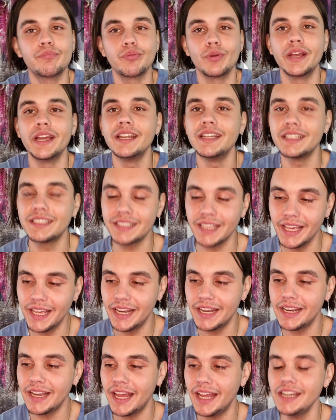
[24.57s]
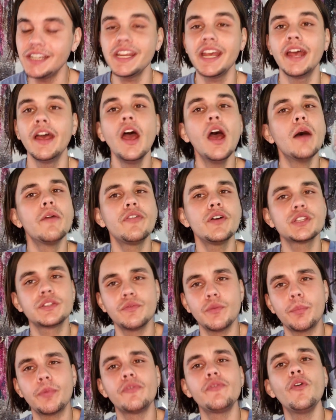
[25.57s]
bringing this in. And yeah,
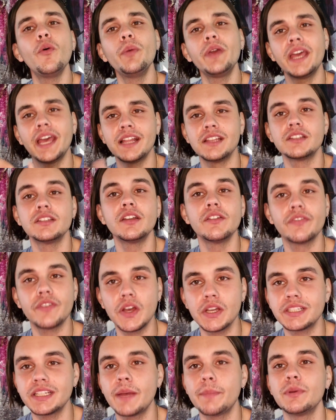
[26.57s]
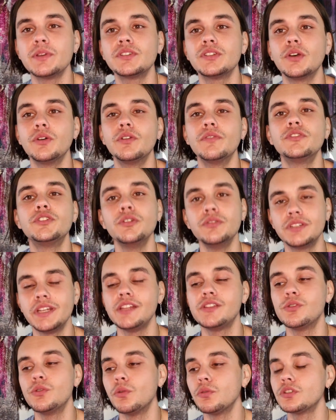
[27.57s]
first of all, before we get into the first episode of
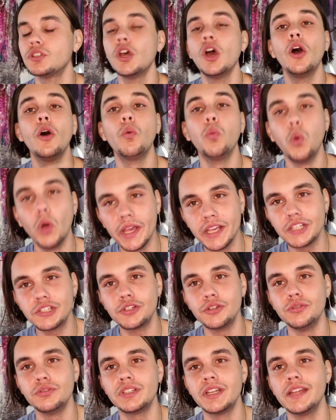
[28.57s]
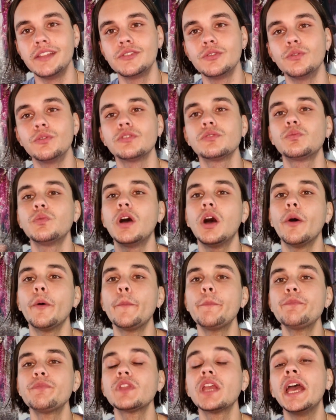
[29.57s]
Tuesday Talks, what is Tuesday Talks?
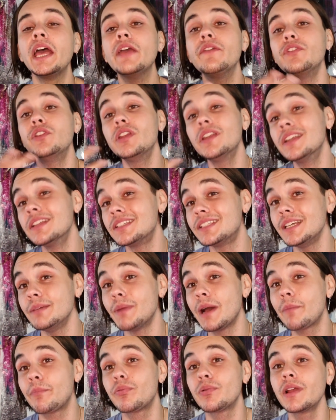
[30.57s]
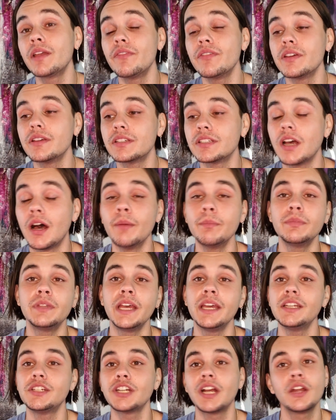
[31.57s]
Well, if you didn't see my previous
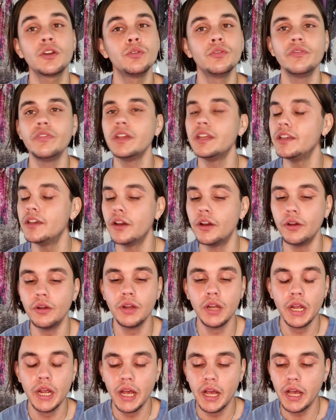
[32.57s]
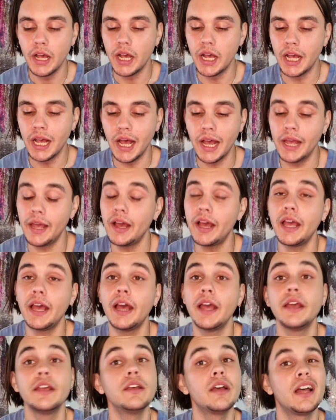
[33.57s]
update channel video,
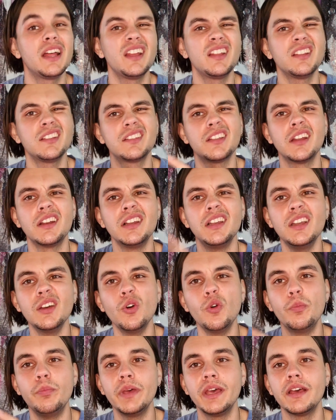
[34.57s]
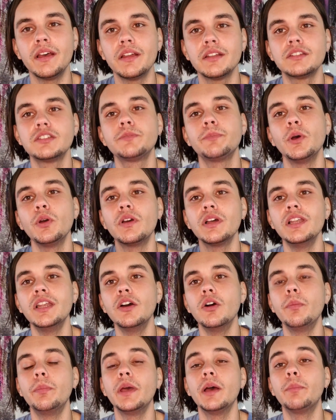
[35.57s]
I done a little bit, spoke a
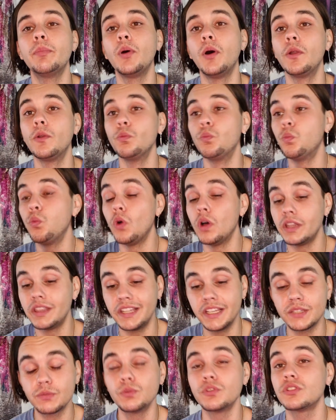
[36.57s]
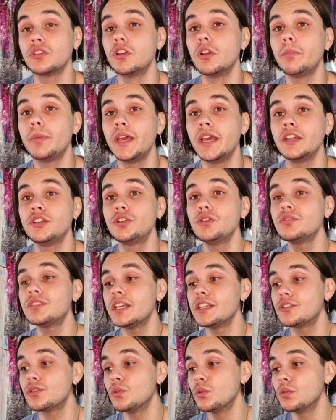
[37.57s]
little bit upon what this was going to be.
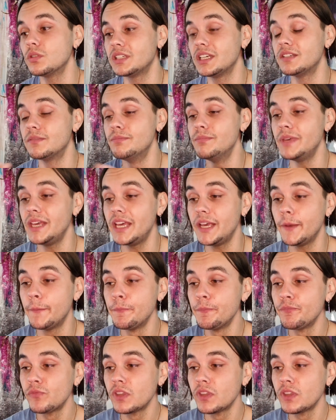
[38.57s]
Tuesday Talks is me